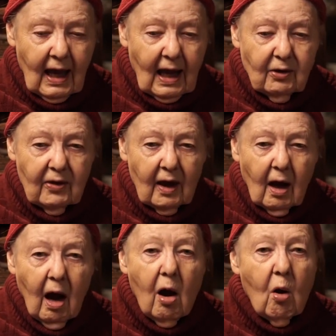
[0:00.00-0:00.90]
And you think,
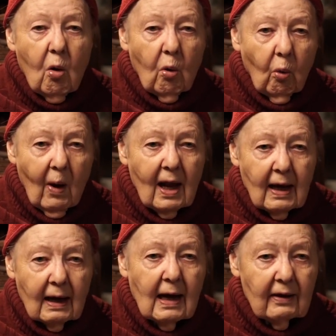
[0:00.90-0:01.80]
oh, well,
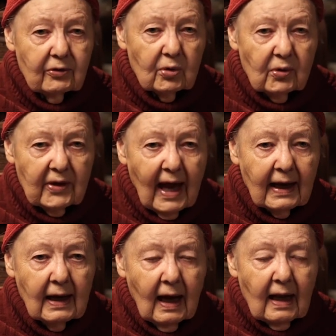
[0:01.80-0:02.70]
I got through
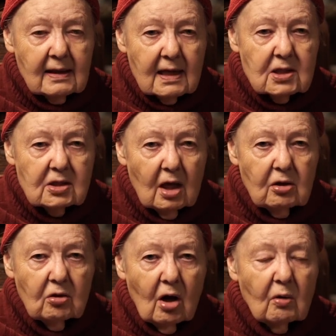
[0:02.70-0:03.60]
that. Next thing
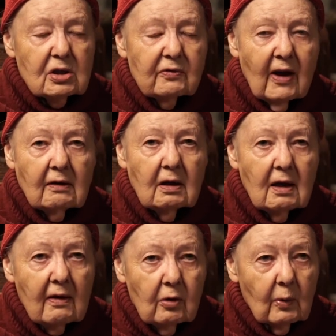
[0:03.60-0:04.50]
you know, it's found another